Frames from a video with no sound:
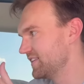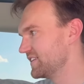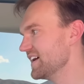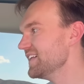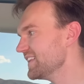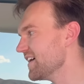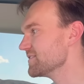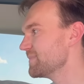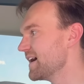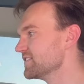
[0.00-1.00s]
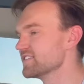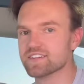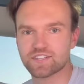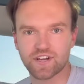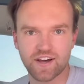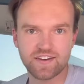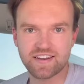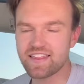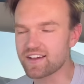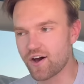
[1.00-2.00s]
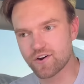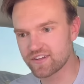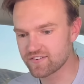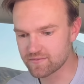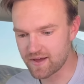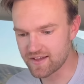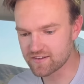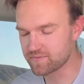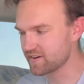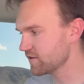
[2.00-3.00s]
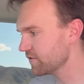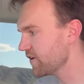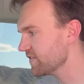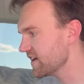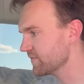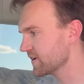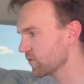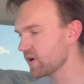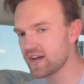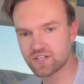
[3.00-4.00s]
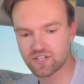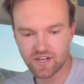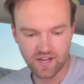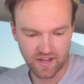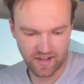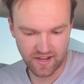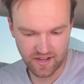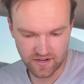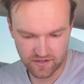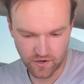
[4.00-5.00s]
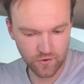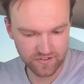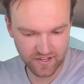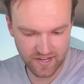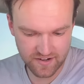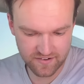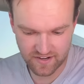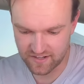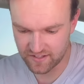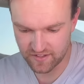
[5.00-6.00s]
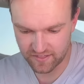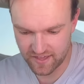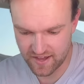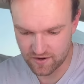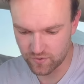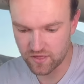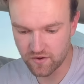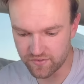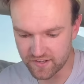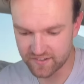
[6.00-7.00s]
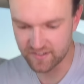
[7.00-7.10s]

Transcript: 10,000 miles isn't a ton, not like 100,000 miles, but so far they've been great and no stains, anything like that. We love these.